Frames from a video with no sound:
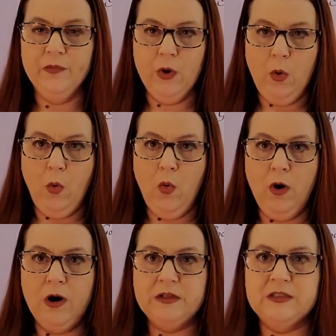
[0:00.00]

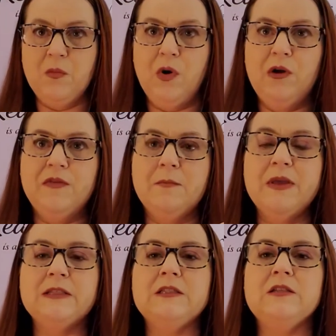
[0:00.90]
or somewhere in the
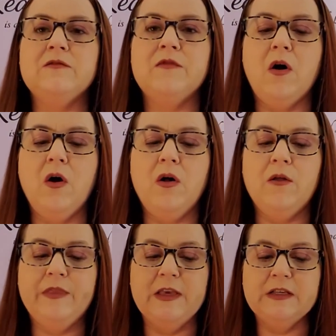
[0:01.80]
midst of
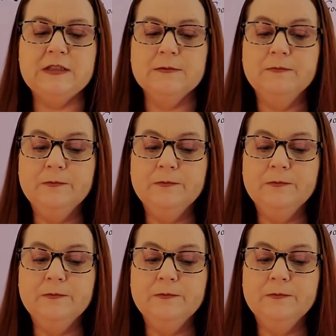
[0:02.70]
all these